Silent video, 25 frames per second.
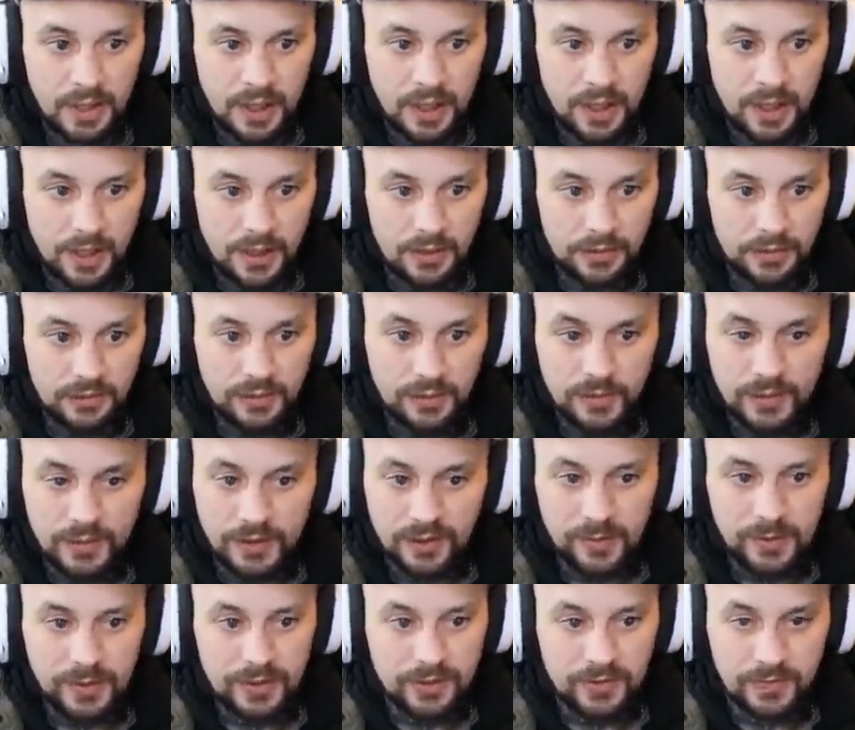It's too
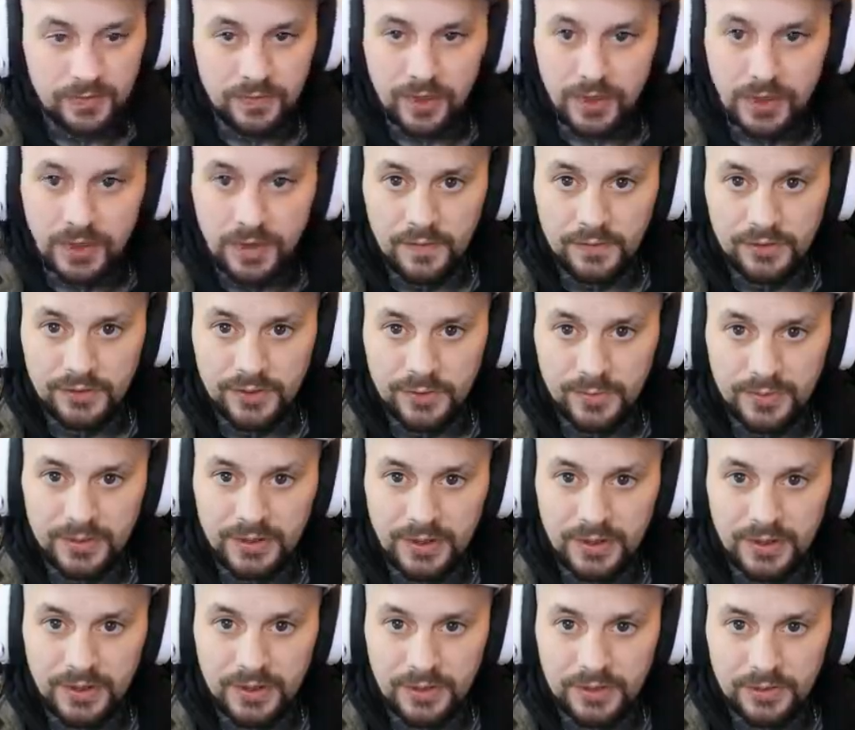expensive to harvest the
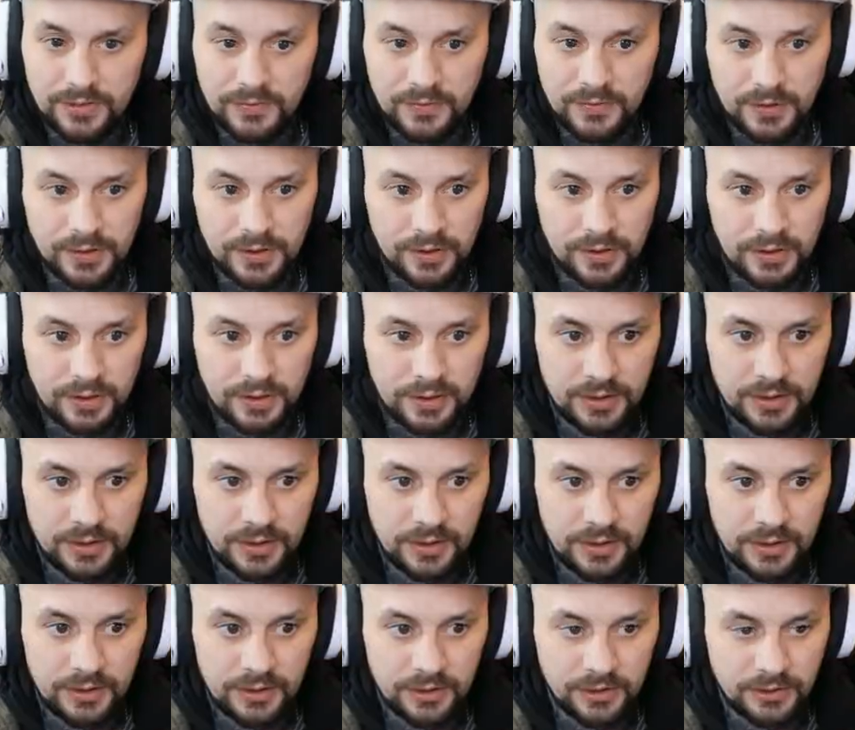potatoes for
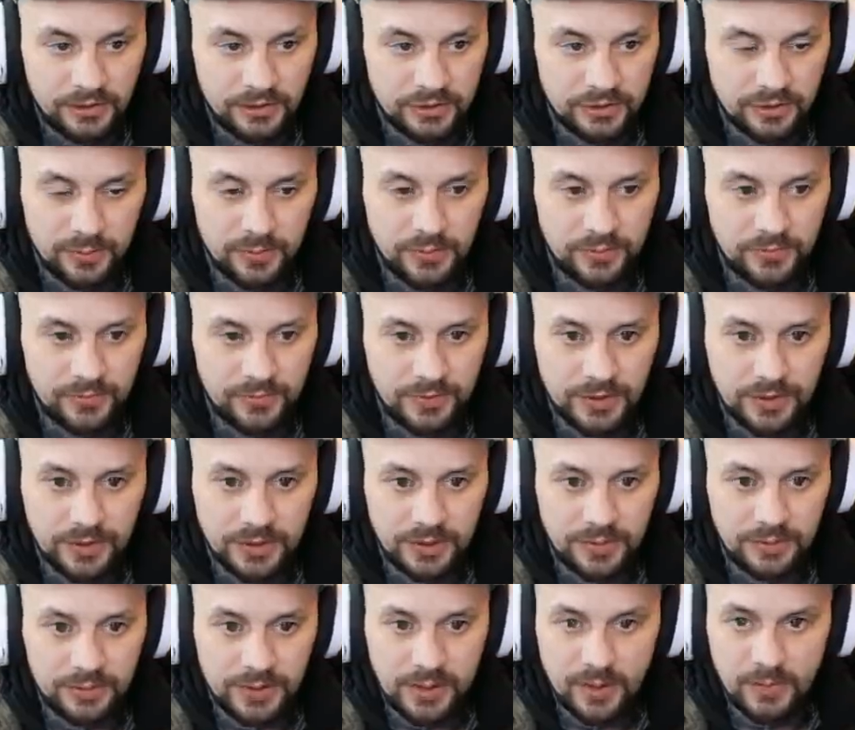such a small field.
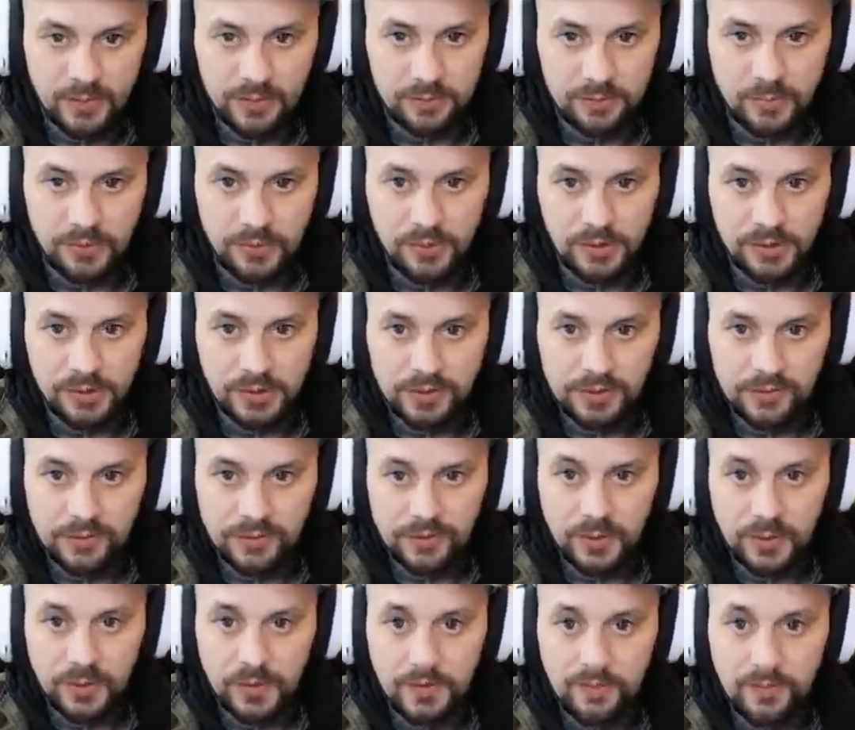It was pointless,
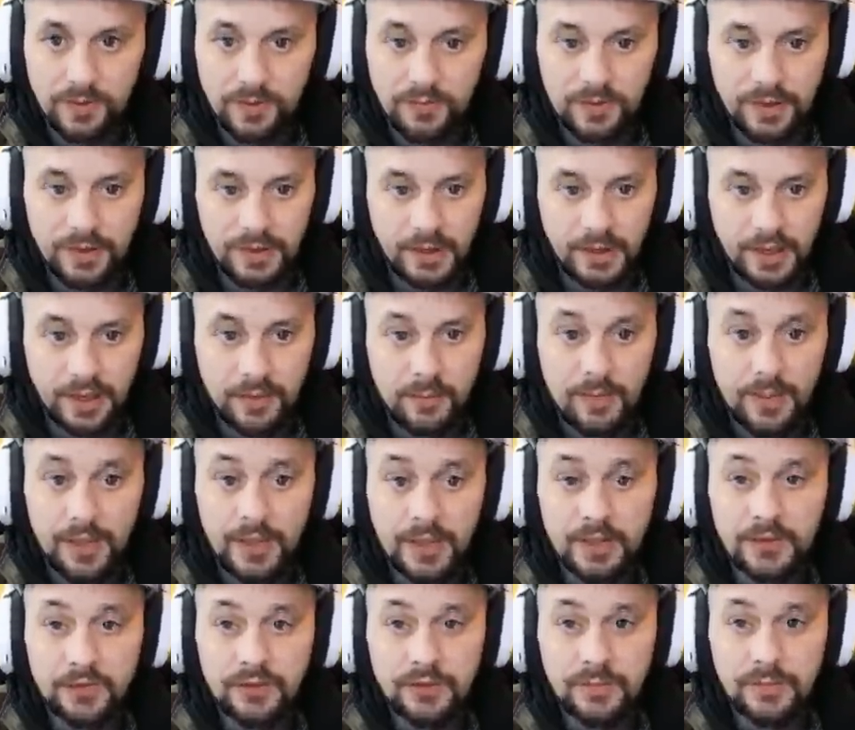so I've got rid of that,
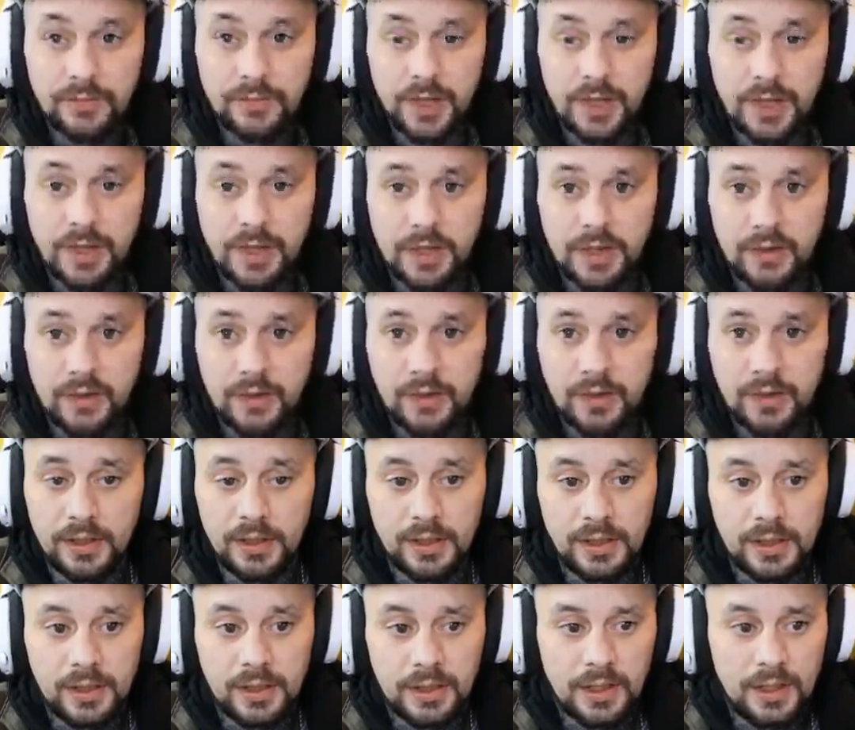planted some canola,
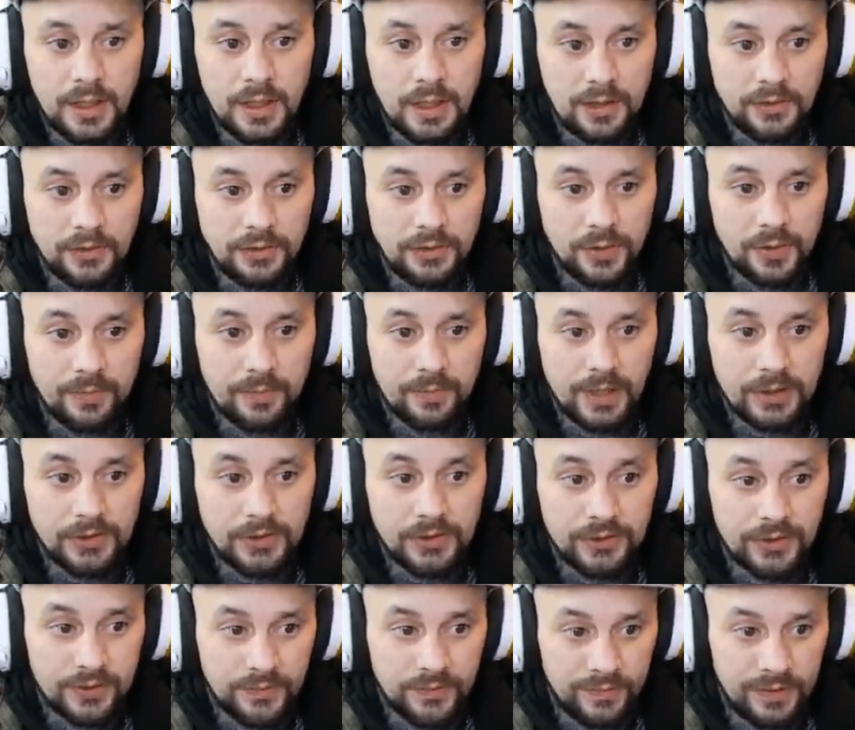so it
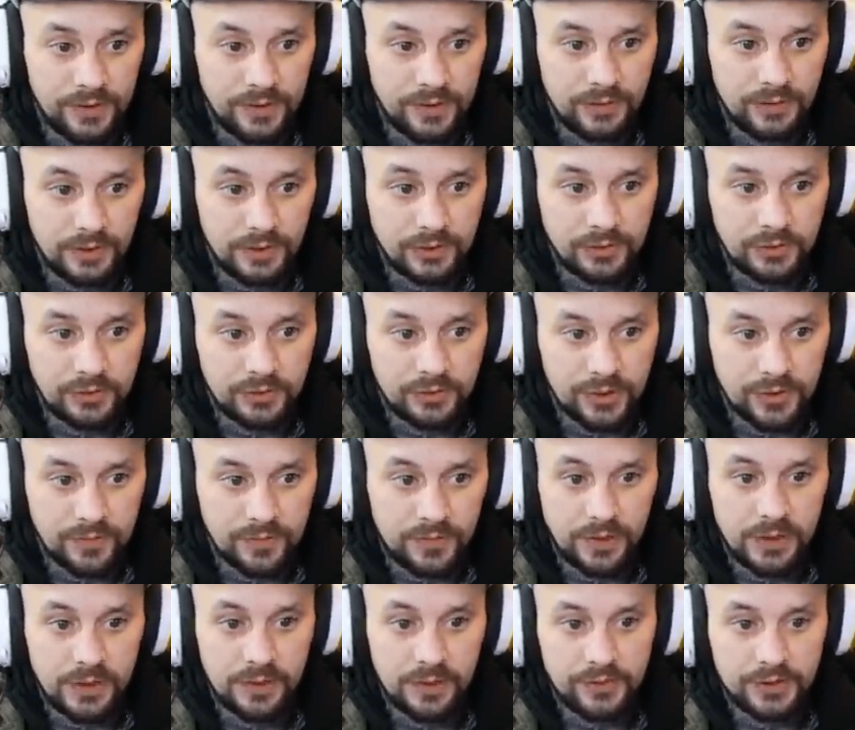matches the field just to the
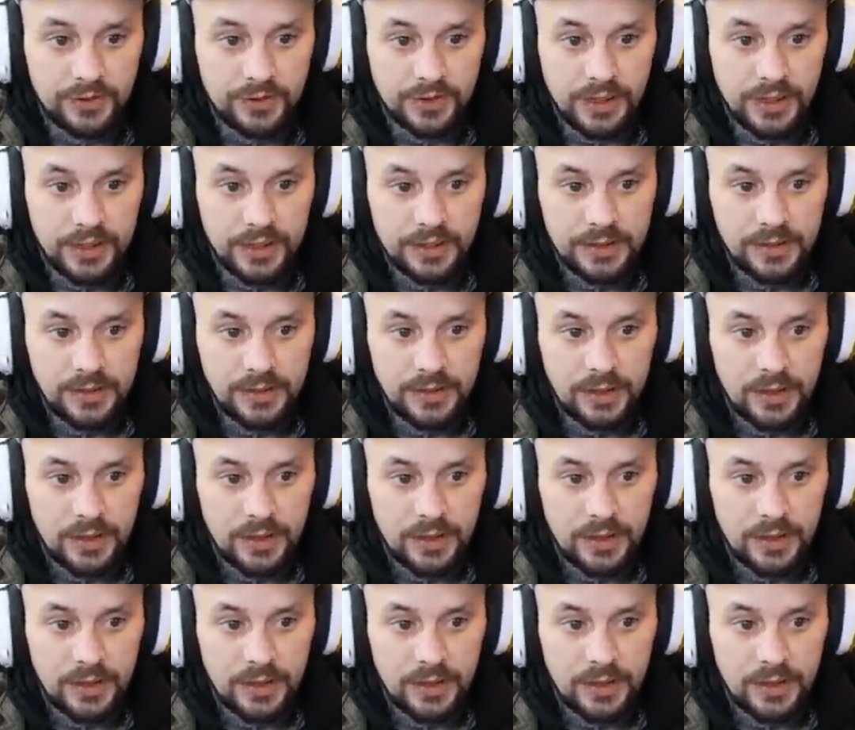right of us now.